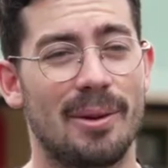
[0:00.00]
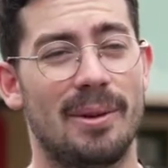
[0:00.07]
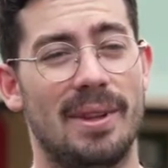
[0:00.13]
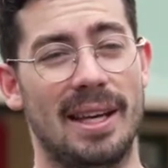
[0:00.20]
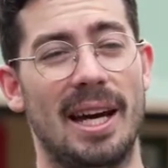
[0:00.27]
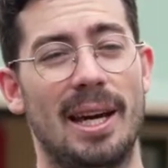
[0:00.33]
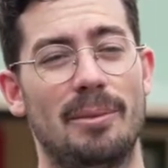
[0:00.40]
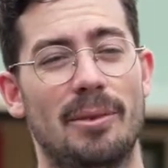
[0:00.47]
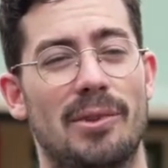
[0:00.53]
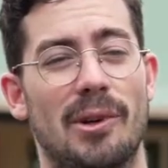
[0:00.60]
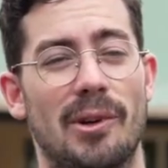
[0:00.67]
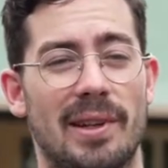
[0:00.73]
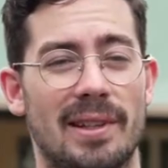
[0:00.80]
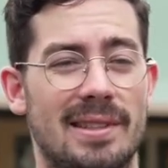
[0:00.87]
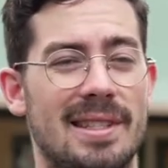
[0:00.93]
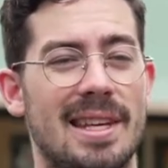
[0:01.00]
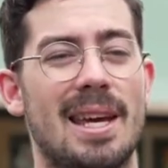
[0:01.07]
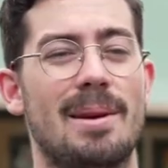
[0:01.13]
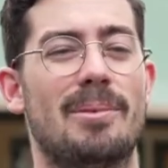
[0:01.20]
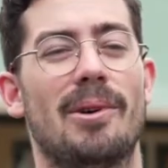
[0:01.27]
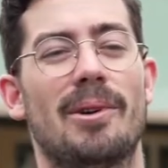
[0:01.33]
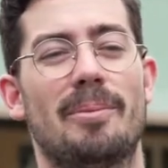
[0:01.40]
with the aim of going
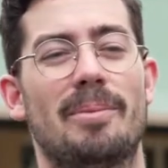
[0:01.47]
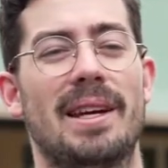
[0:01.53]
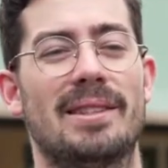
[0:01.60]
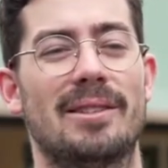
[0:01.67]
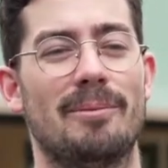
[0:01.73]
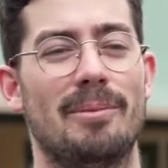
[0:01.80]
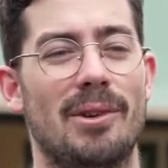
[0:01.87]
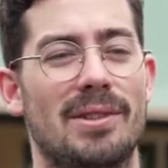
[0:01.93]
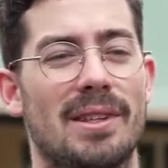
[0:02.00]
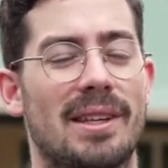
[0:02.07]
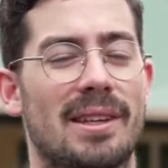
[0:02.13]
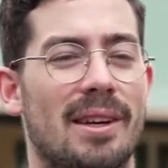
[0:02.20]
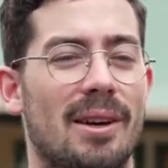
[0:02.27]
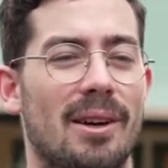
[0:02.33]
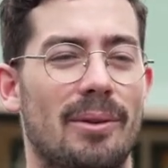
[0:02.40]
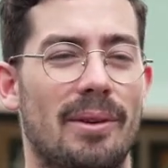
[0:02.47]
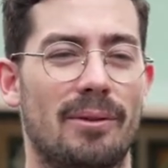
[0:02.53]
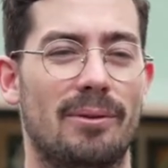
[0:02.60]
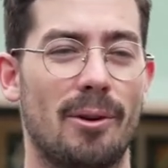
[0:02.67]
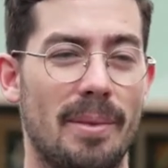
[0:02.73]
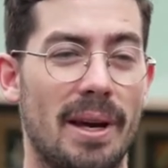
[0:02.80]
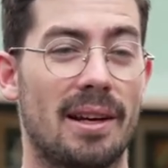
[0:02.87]
deep on a piece of music
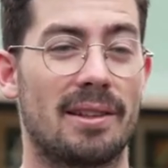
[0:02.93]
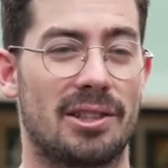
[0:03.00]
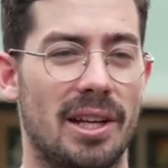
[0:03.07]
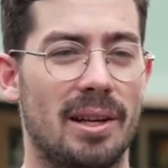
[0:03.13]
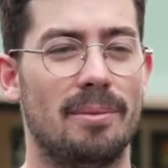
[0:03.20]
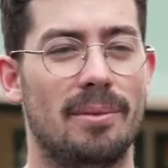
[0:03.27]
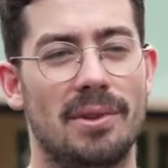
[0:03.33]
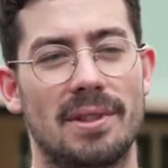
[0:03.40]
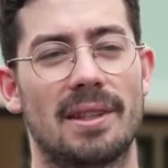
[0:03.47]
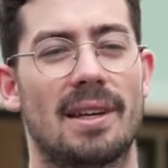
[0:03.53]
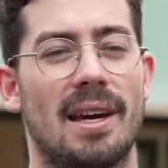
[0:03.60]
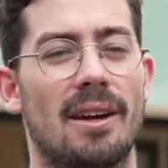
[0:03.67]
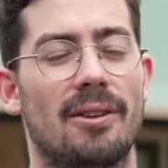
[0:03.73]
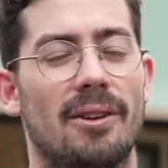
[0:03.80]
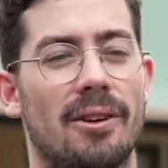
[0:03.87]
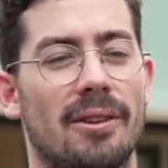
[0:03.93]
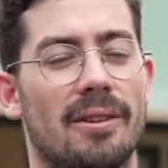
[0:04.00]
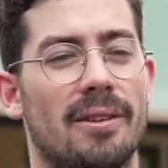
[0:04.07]
from our sheet music catalogue.